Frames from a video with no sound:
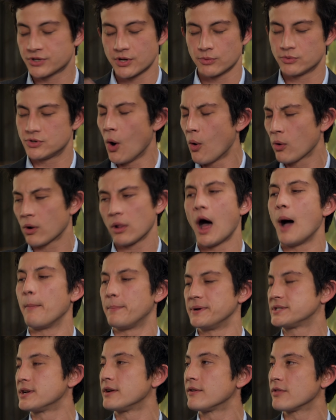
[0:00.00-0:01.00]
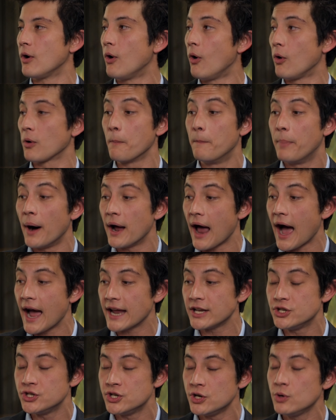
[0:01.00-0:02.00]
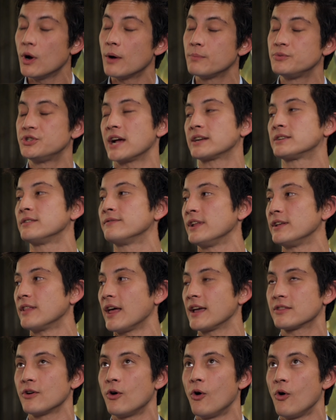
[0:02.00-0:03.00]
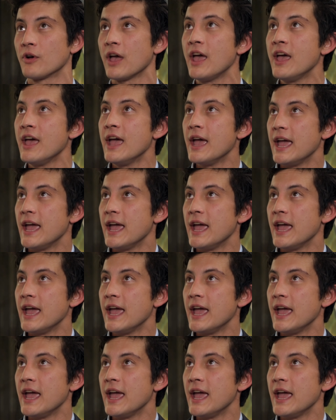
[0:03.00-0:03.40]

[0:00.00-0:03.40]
So total opposite of the Hulk, but I do objectively like the Hulk.